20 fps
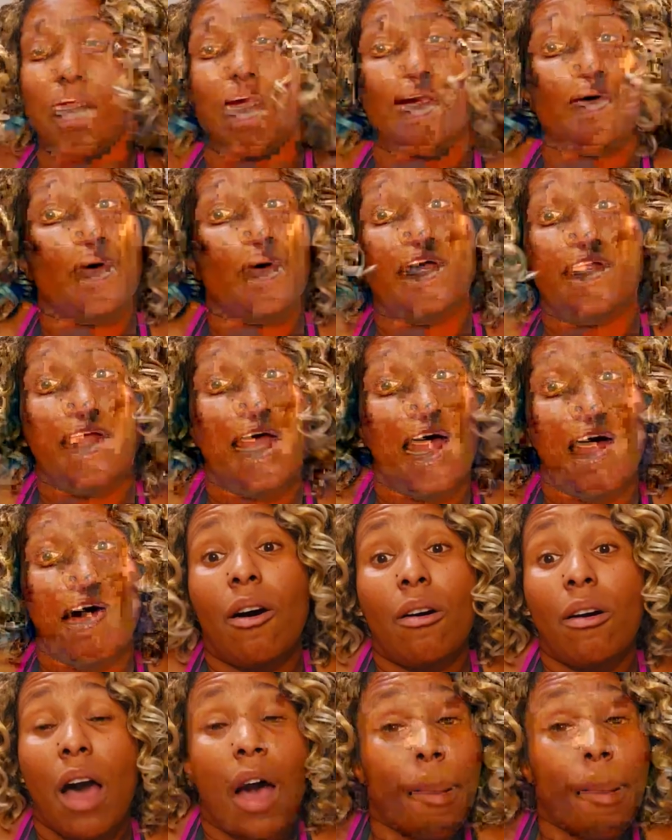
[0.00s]
Like right
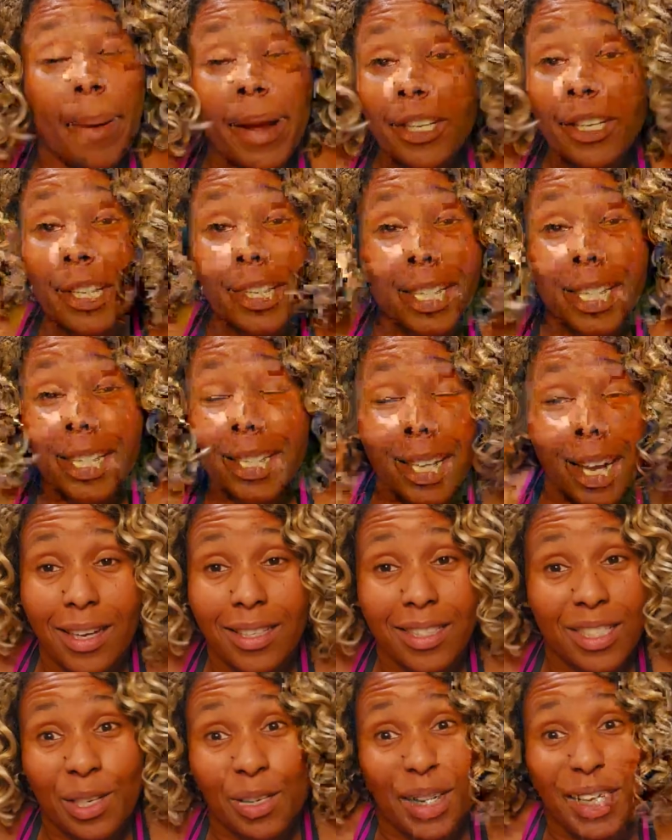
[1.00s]
now, I'm actually
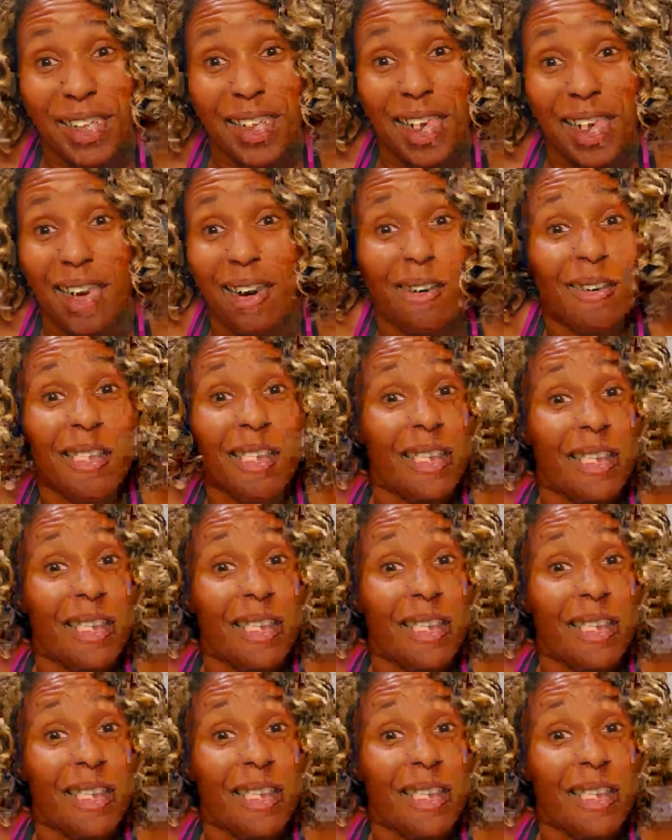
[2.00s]
detoxing right now.